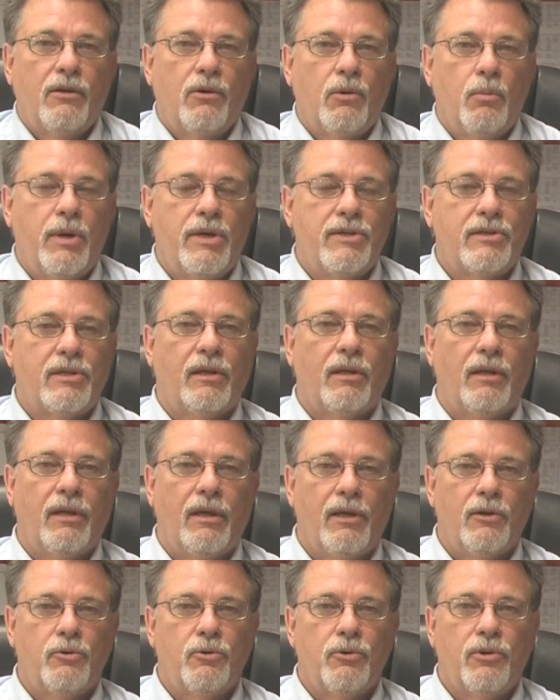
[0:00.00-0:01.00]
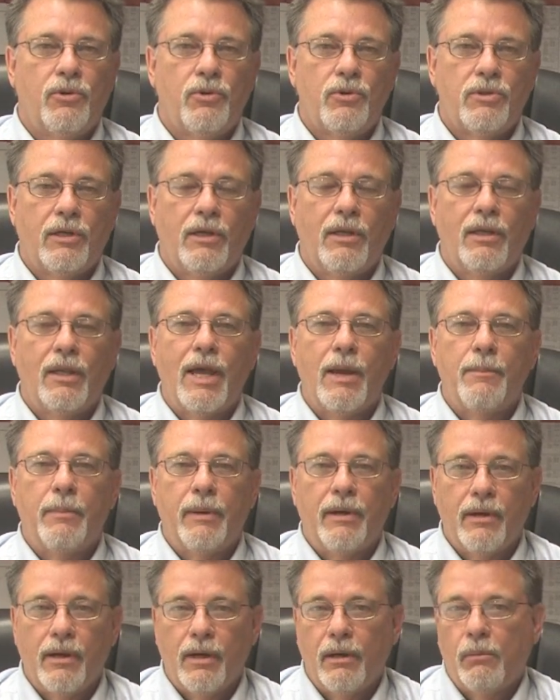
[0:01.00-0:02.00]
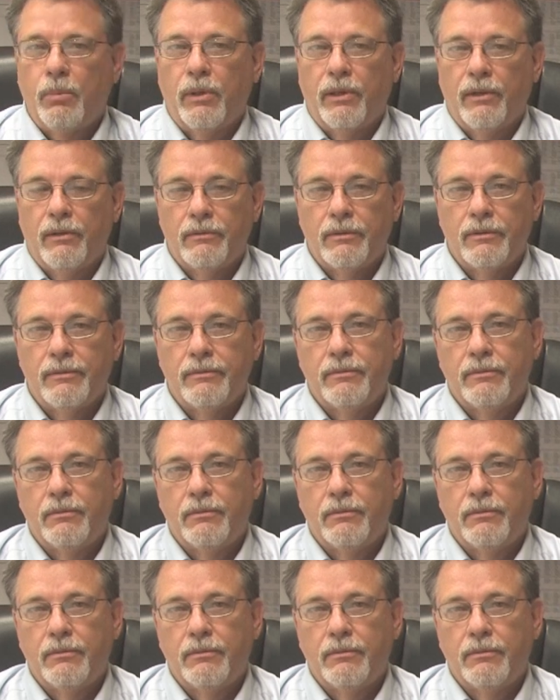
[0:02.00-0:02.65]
you're basically introducing a lapping compound